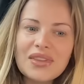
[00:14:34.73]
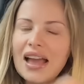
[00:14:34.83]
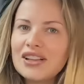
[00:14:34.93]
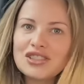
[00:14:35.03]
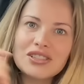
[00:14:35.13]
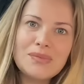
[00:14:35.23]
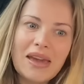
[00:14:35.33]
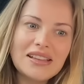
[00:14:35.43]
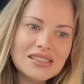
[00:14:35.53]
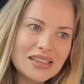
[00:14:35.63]
and just
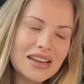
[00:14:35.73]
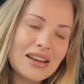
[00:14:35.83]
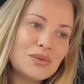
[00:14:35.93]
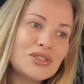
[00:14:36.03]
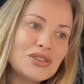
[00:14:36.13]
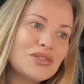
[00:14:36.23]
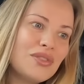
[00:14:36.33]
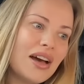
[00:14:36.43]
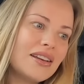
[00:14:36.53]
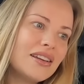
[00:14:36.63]
painted. And it was so
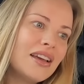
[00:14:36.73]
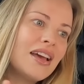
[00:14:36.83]
fun.